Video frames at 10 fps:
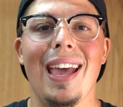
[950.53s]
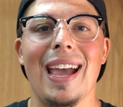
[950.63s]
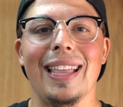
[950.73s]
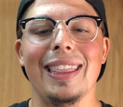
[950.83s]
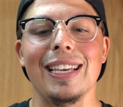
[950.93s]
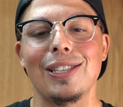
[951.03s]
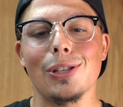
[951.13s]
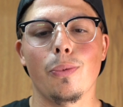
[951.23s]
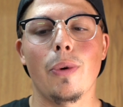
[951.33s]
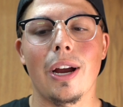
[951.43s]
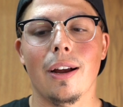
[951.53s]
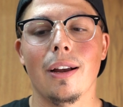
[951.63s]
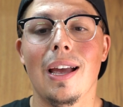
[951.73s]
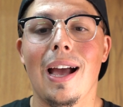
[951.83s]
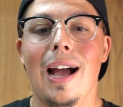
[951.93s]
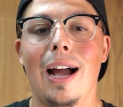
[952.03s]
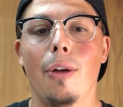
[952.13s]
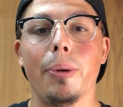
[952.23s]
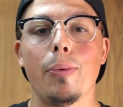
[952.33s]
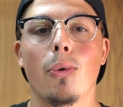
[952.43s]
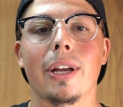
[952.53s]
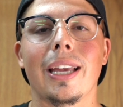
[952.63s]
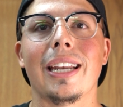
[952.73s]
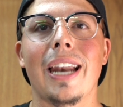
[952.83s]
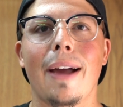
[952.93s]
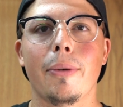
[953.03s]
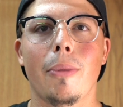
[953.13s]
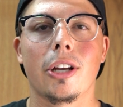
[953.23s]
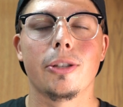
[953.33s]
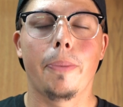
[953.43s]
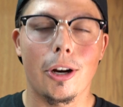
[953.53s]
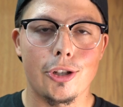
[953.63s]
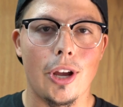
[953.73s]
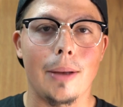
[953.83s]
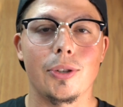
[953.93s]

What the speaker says: and this is where I'll be working in an aftermarket parts shop.